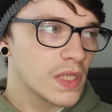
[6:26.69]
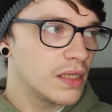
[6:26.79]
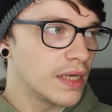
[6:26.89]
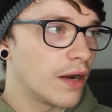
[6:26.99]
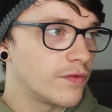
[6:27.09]

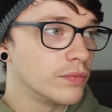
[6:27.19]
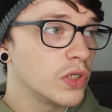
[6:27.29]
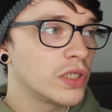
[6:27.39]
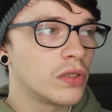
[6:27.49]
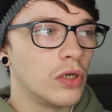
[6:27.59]
Now, from
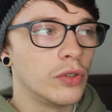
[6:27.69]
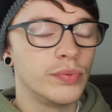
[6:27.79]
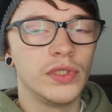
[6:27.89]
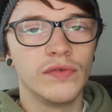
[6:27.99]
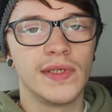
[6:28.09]
looking on an
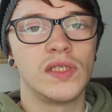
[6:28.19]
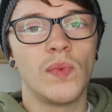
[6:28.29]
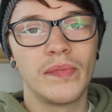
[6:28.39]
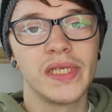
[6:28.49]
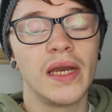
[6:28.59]
open university
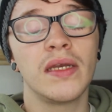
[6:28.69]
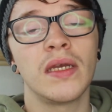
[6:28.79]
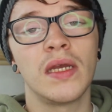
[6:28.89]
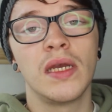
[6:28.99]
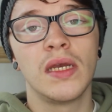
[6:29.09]
website,
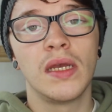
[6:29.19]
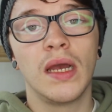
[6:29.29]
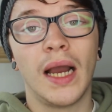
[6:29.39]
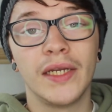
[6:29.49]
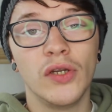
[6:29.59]

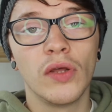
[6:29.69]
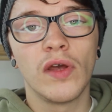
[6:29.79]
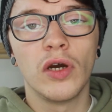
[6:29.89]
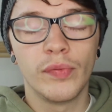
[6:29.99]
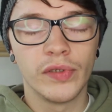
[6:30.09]
I know that
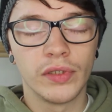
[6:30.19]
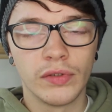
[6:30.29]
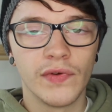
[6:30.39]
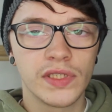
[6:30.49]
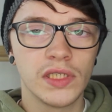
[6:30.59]
open
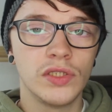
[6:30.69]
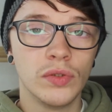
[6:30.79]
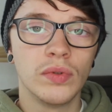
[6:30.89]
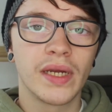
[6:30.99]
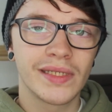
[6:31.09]
university
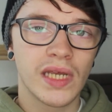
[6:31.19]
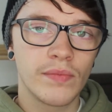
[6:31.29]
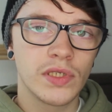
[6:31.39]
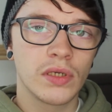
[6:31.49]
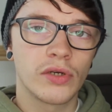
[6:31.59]
do
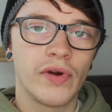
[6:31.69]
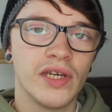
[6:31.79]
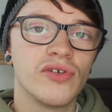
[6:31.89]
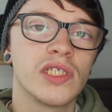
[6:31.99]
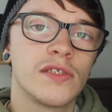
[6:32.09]
accept credit
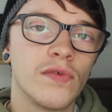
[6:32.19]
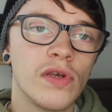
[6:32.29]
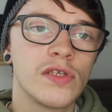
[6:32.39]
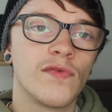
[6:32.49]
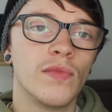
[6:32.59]

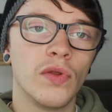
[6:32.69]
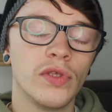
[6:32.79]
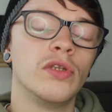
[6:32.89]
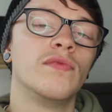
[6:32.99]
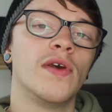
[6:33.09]
transfers from other
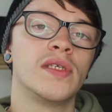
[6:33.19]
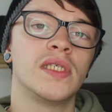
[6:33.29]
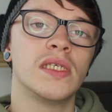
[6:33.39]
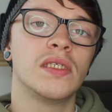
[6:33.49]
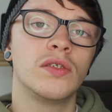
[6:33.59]

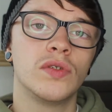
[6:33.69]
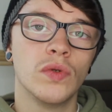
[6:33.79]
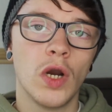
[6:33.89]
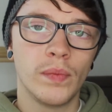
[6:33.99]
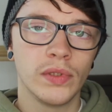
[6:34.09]
universities to
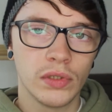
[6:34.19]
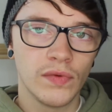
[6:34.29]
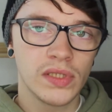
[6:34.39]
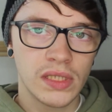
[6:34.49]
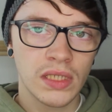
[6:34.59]
open
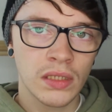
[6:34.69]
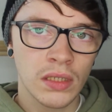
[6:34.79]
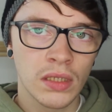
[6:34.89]
university.